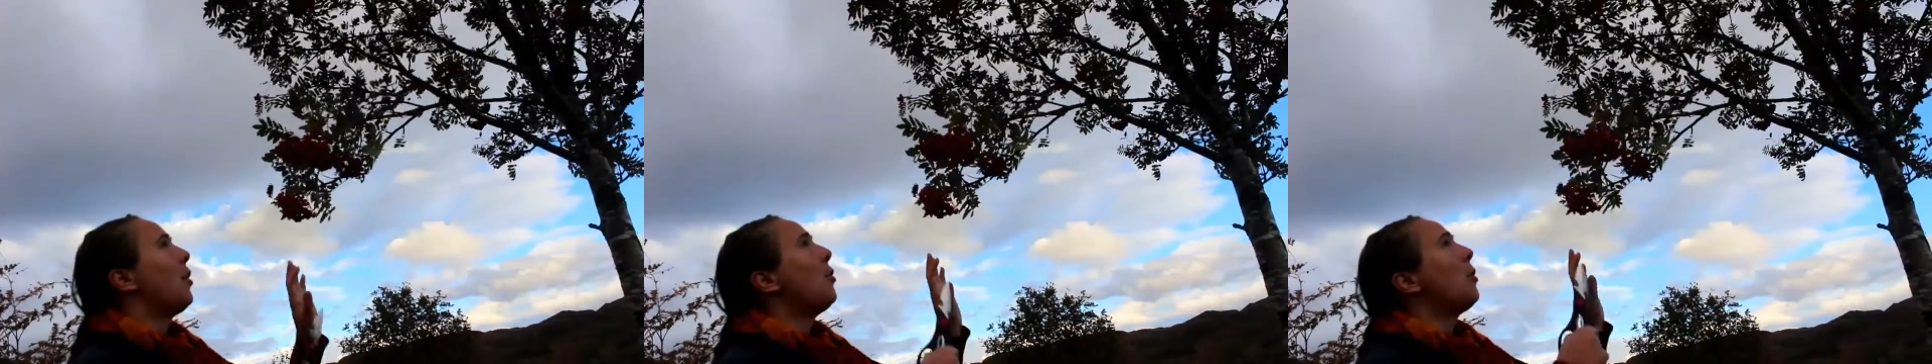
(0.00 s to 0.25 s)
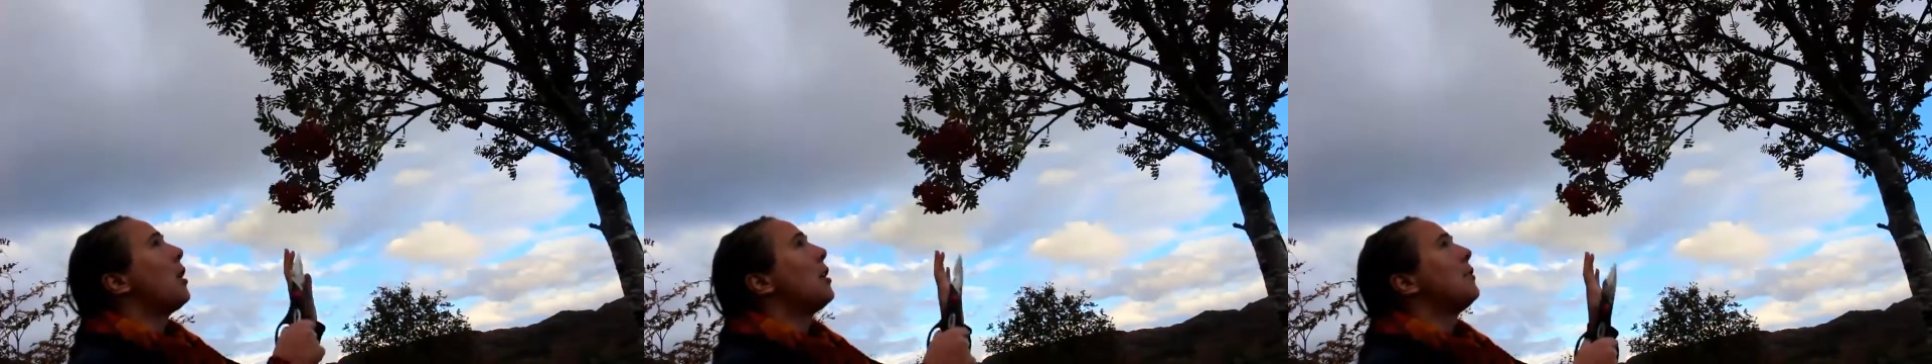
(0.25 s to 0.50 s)

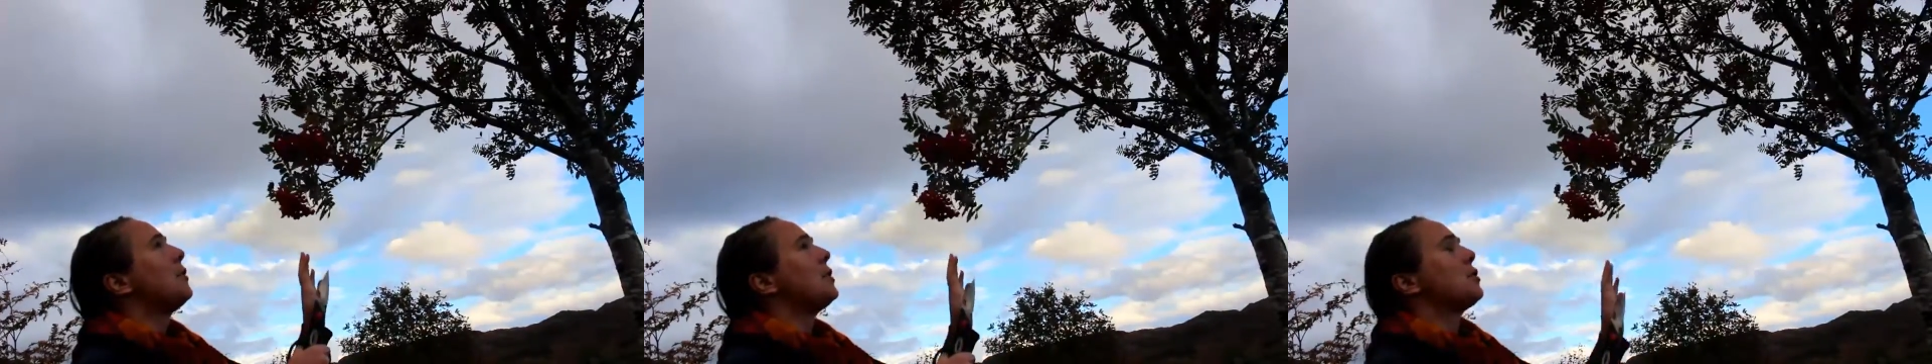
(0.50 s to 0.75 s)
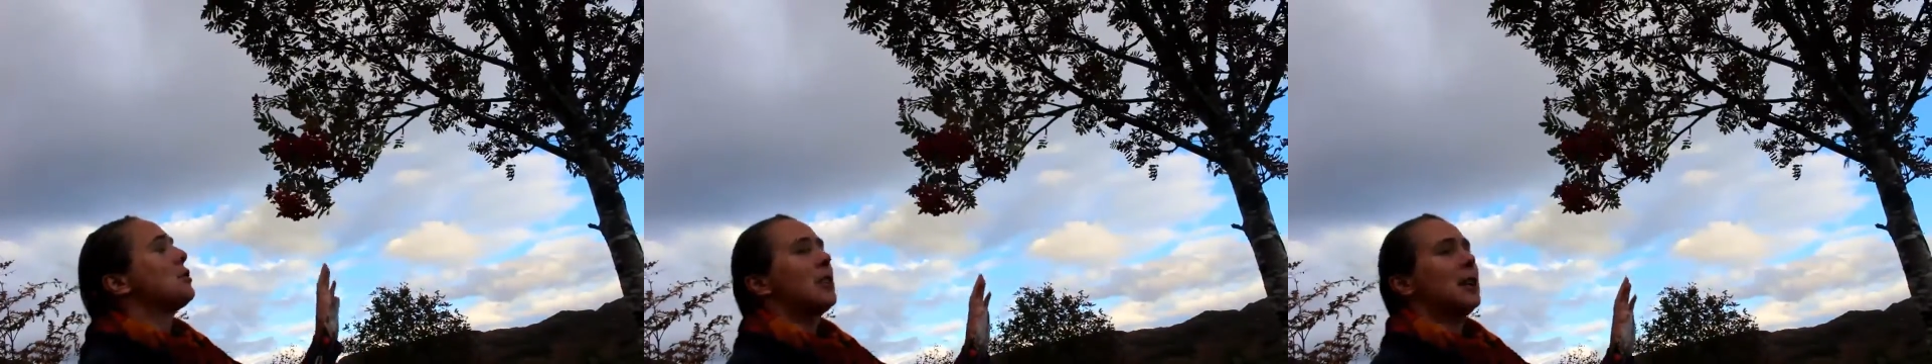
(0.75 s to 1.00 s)
all over
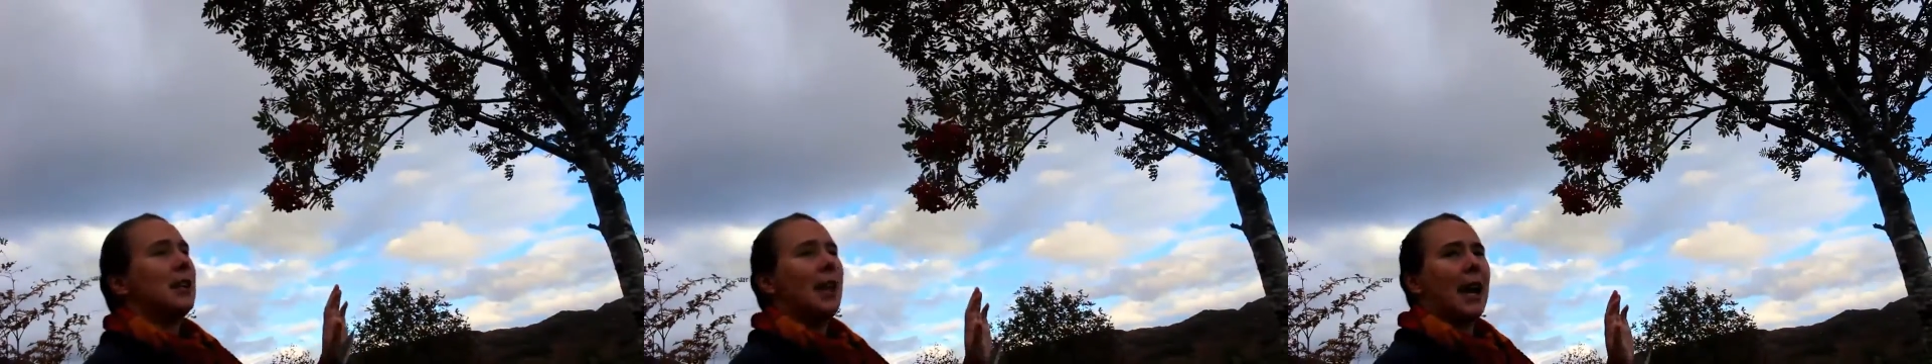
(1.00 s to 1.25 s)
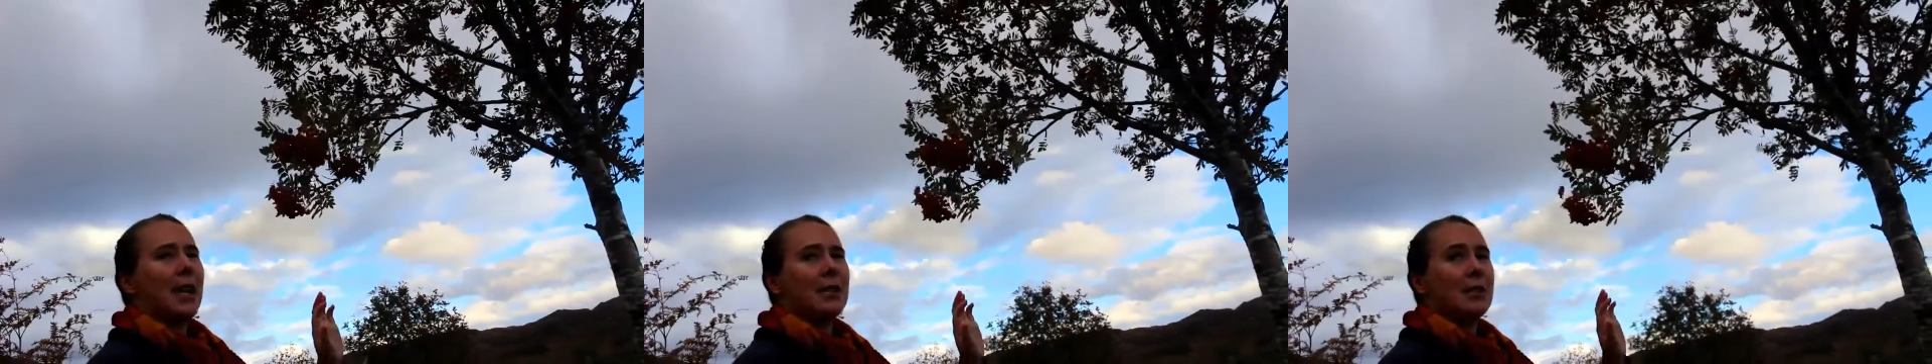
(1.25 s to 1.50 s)
the tree
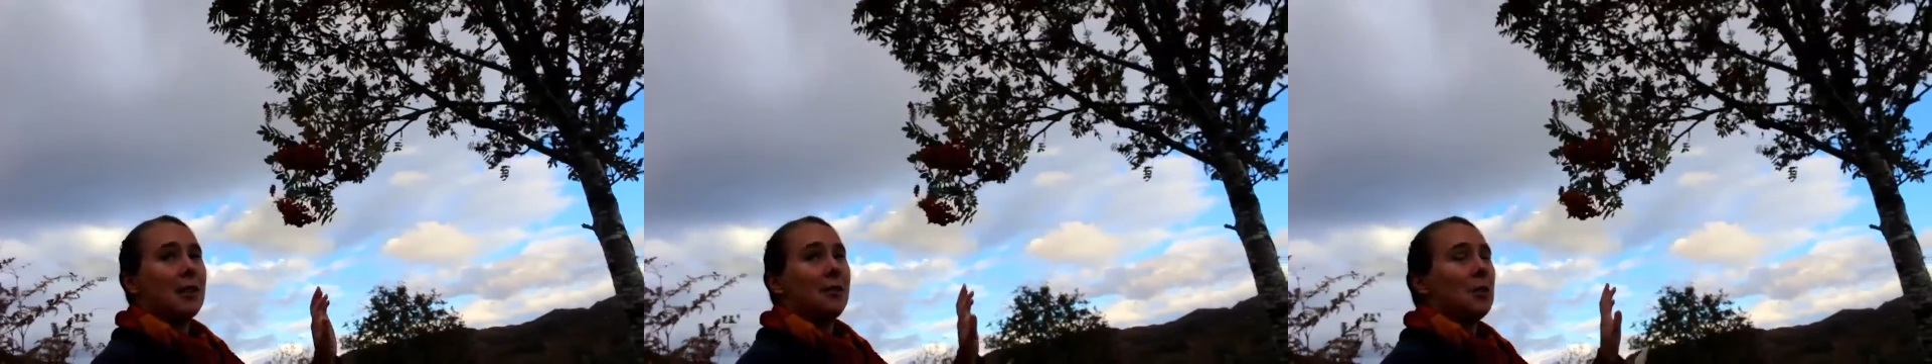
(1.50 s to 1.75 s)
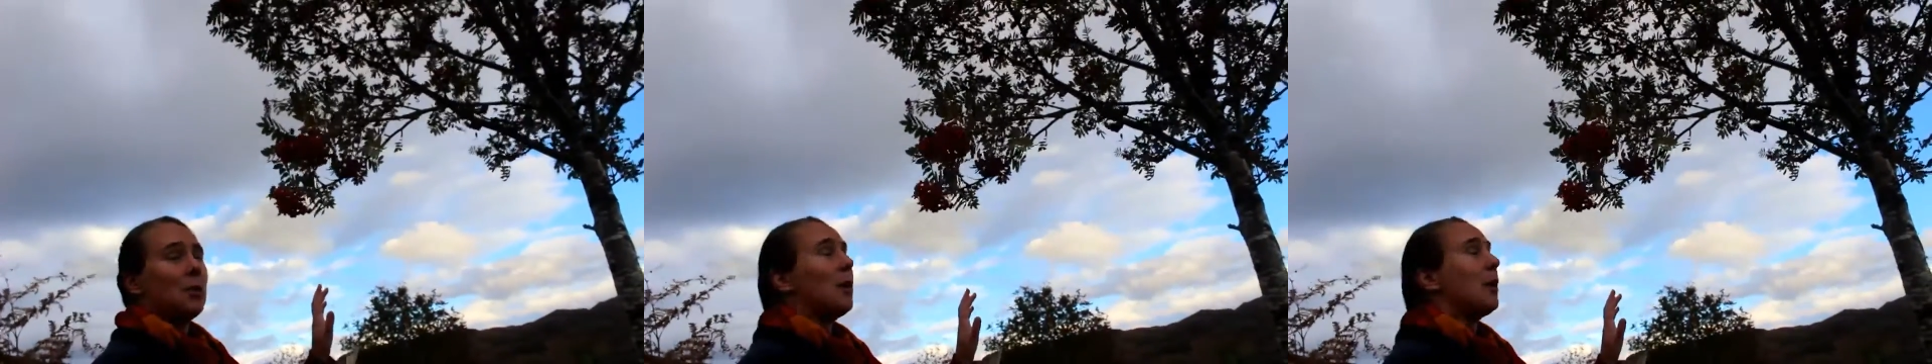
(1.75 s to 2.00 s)
and
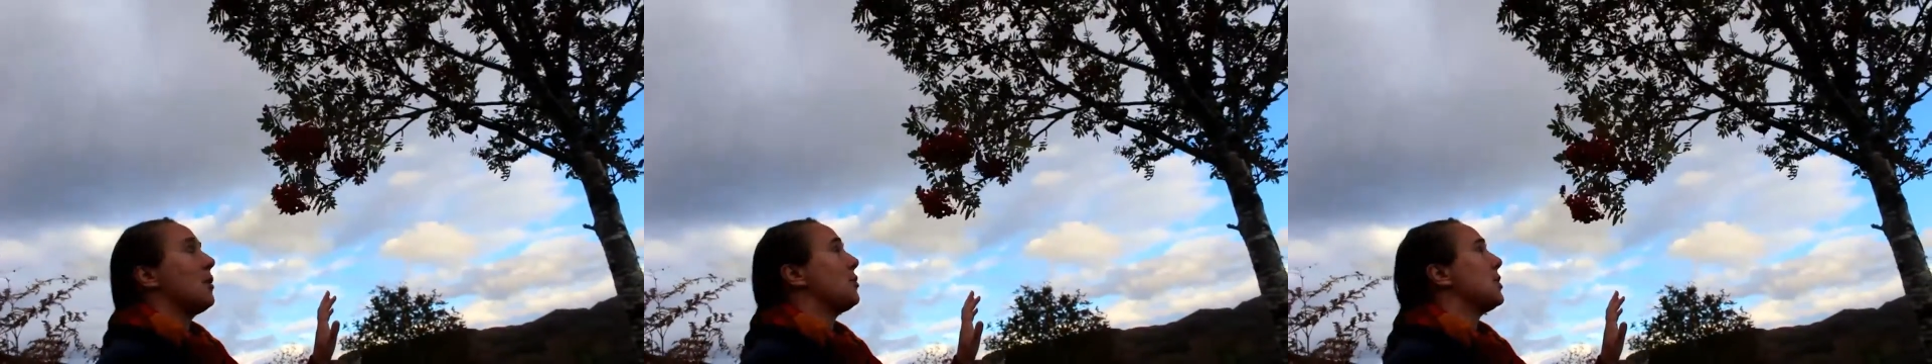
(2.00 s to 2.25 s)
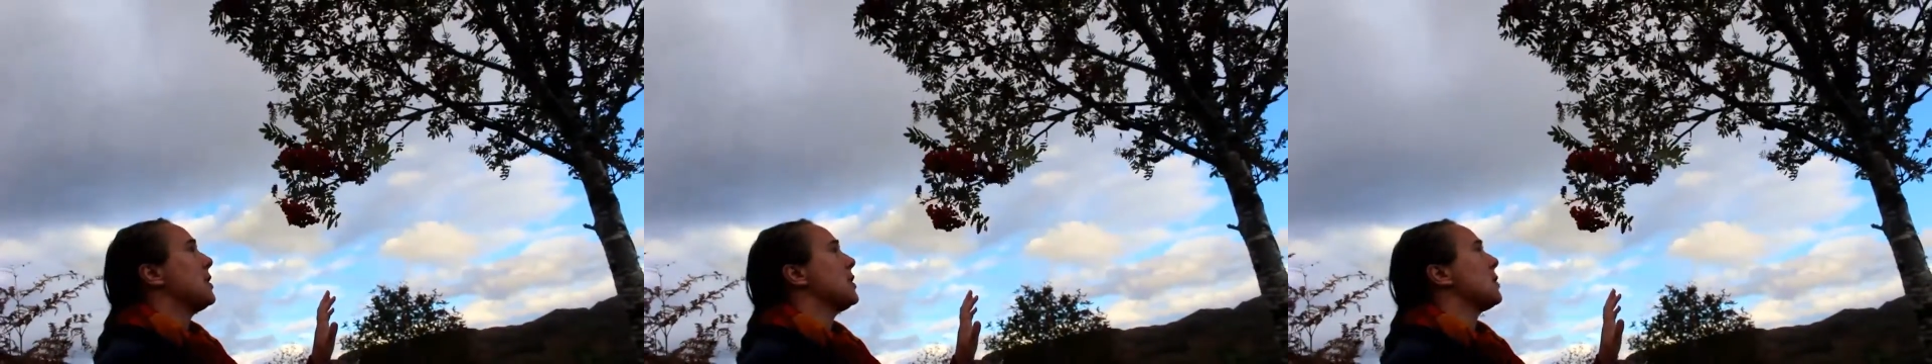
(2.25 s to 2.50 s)
a few other
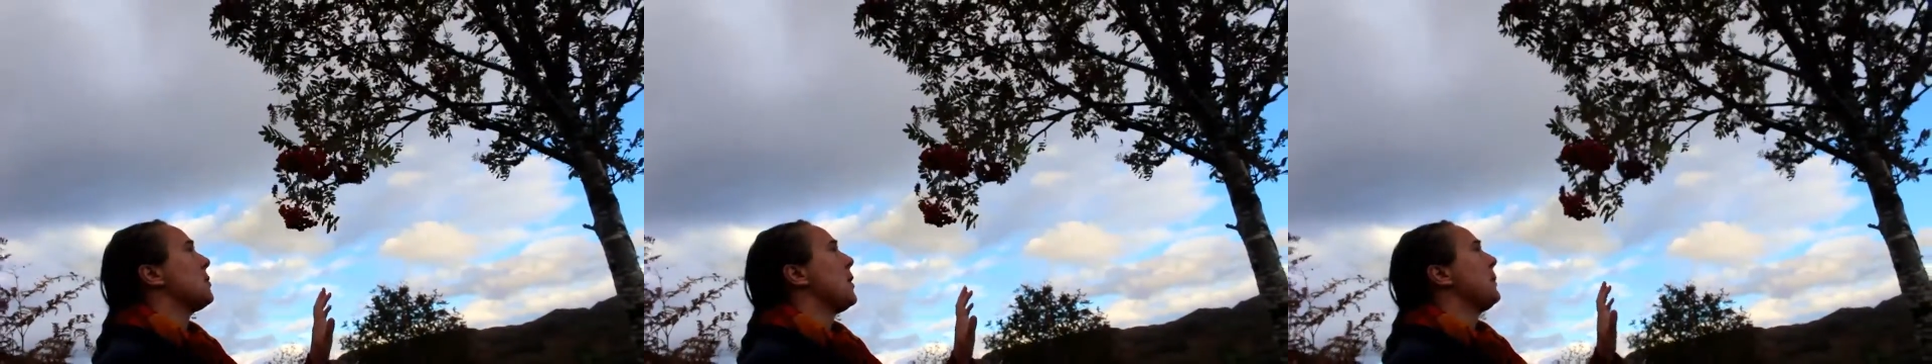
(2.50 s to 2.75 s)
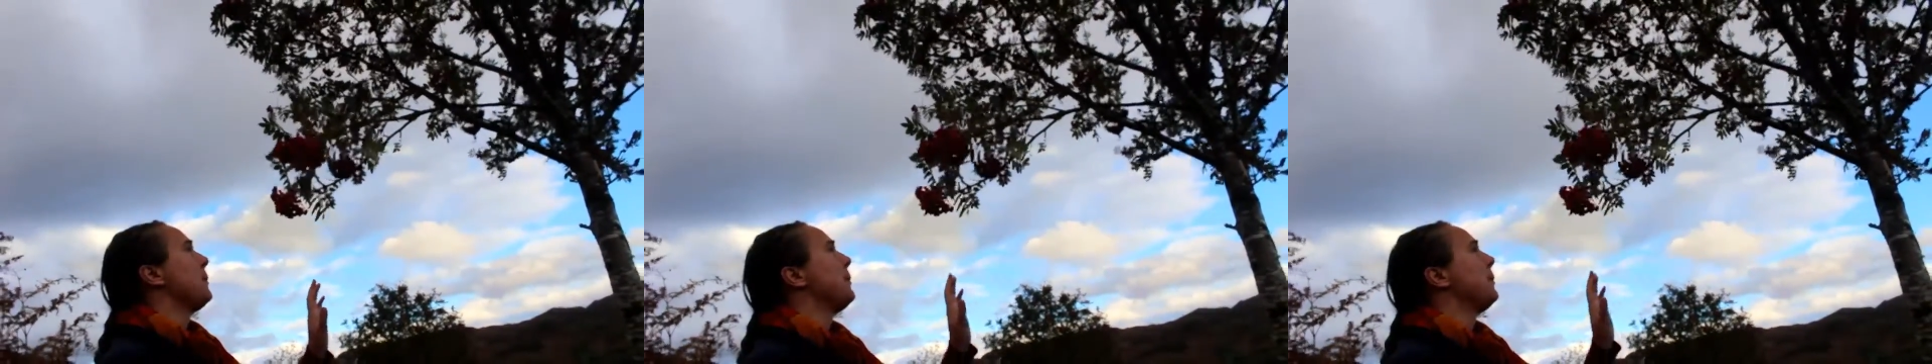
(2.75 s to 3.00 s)
trees as
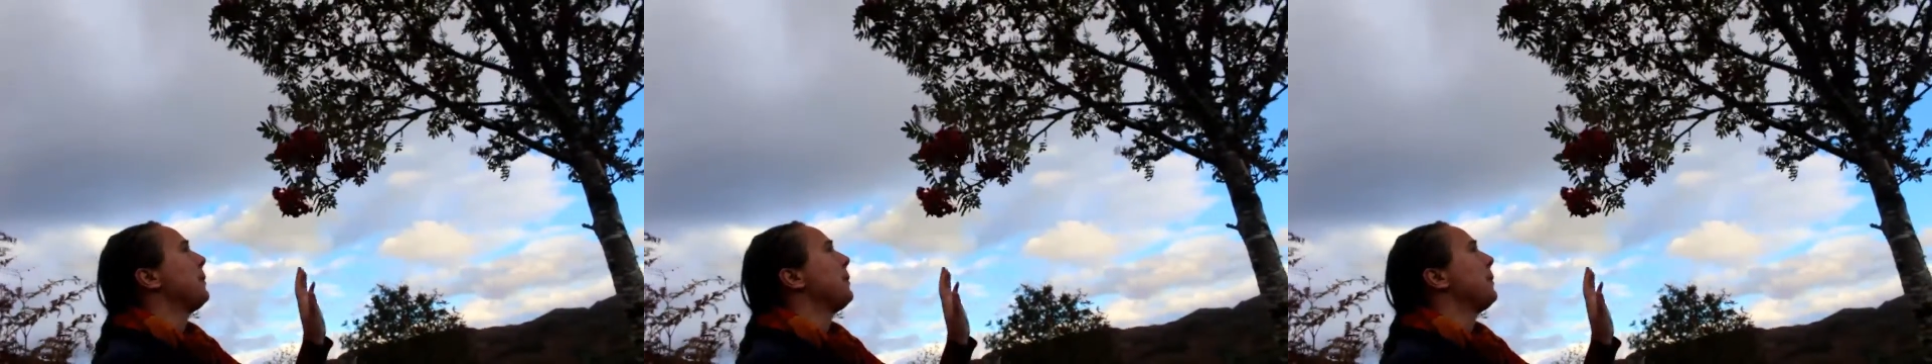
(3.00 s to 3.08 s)
well.